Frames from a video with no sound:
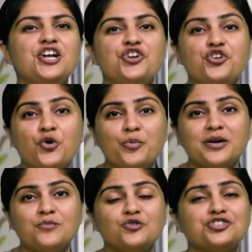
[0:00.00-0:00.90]
No
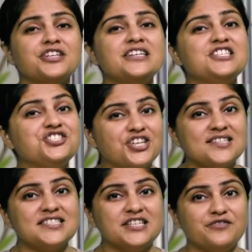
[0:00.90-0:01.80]
promotion,
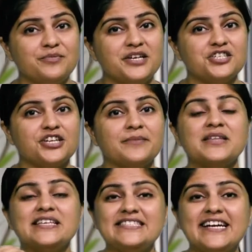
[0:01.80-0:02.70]
just information.
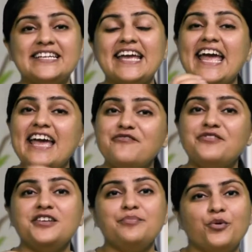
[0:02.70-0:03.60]
Yet
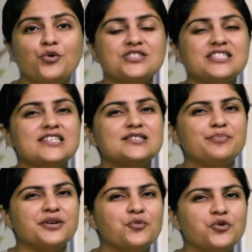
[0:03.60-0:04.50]
every post is
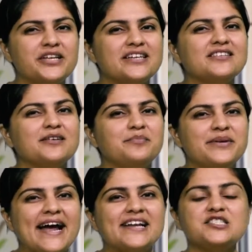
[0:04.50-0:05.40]
promoting the
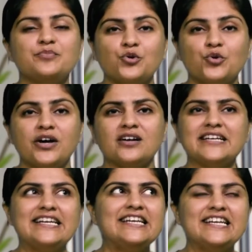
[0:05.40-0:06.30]
brand's product
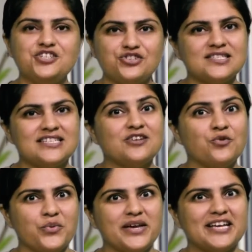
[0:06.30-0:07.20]
in interesting
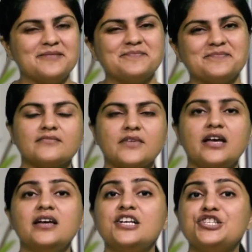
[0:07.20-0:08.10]
way.
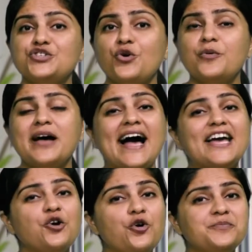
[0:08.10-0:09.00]
So, I
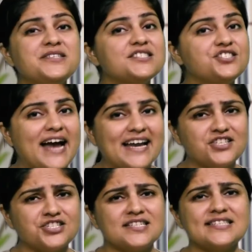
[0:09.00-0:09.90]
hope these
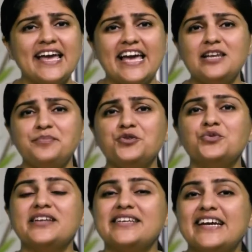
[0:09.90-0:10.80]
strategies help you
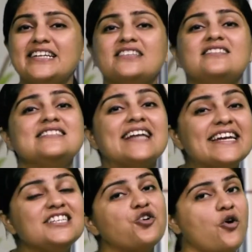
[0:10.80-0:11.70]
create the
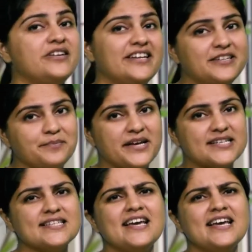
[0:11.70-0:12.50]
right content mix.